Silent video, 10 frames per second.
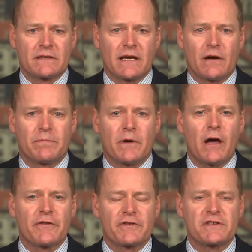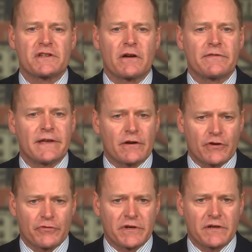to help others start their
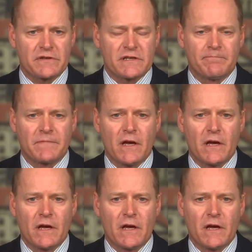careers.